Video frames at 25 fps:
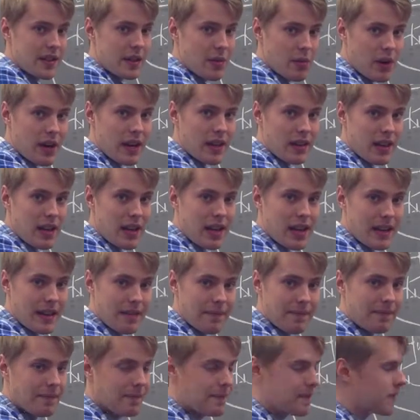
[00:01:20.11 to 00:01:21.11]
a white line.
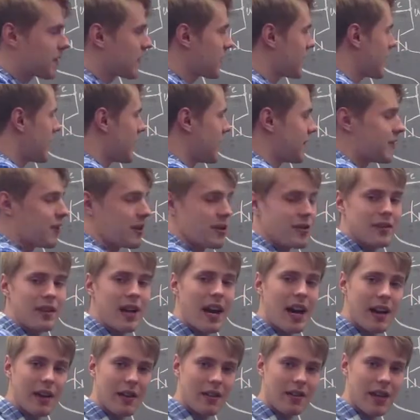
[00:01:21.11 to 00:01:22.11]
If there's
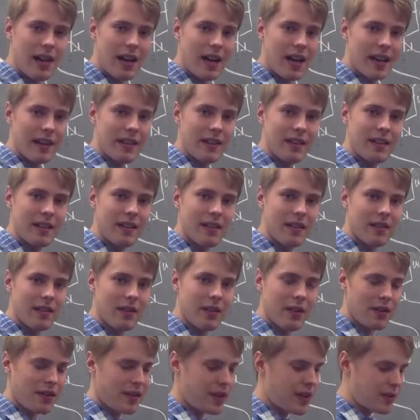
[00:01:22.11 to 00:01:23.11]
not a line
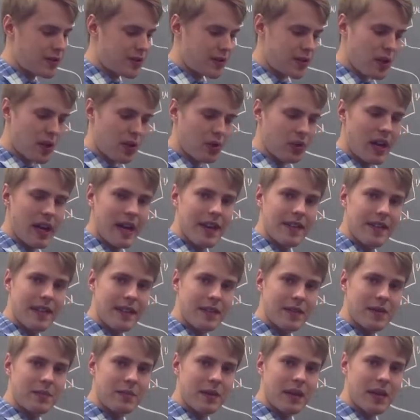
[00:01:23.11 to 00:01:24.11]
and there's no light
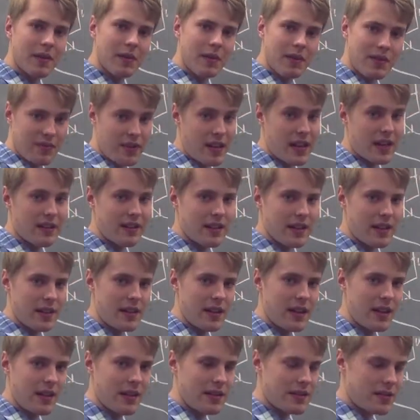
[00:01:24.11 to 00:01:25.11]
that's being reflected,
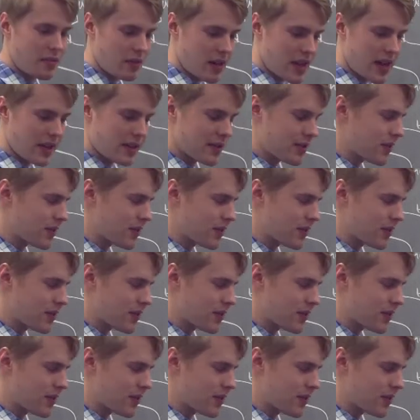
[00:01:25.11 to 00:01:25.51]
it's a black